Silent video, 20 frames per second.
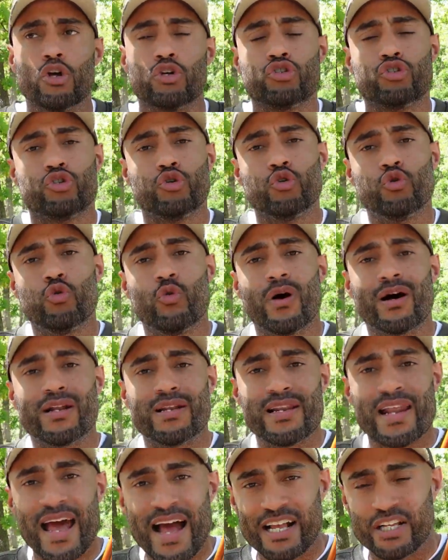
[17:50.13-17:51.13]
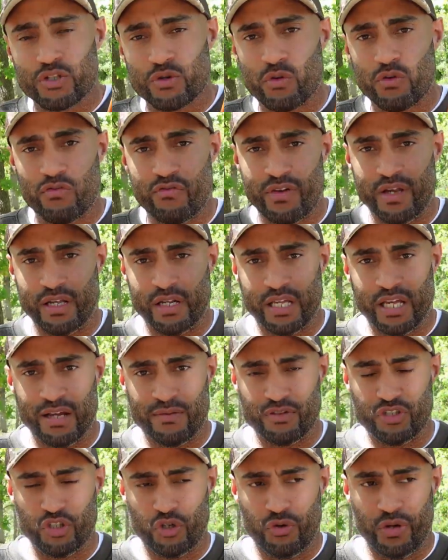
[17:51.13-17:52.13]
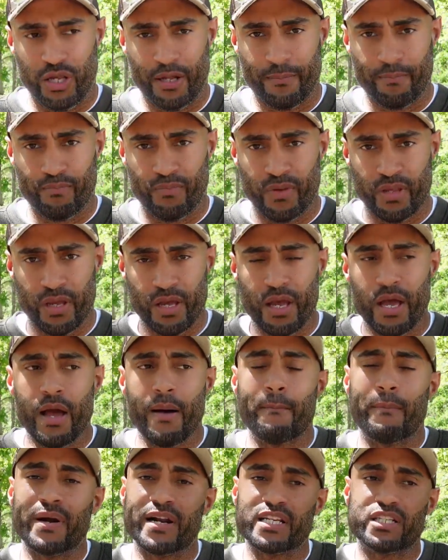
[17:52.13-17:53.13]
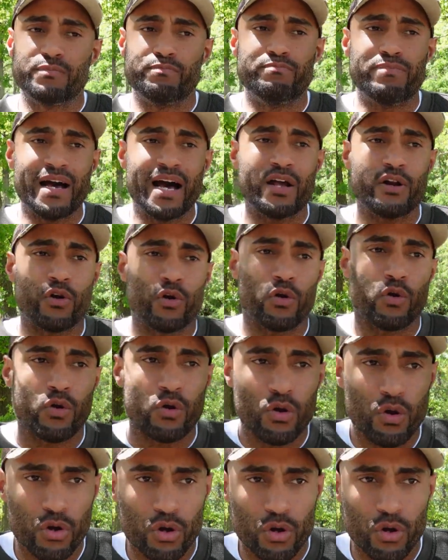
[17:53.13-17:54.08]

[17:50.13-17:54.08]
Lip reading: to a natural feeling of shooting. But it's better